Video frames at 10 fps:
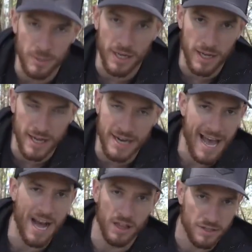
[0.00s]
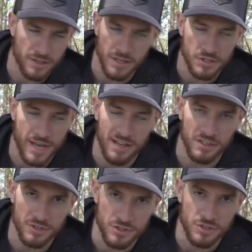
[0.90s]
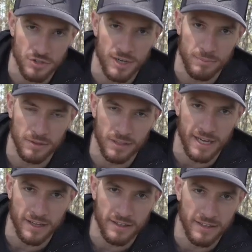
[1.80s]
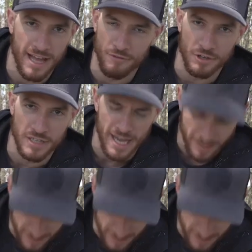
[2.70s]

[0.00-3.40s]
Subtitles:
an Allen, because Allens strip like every day.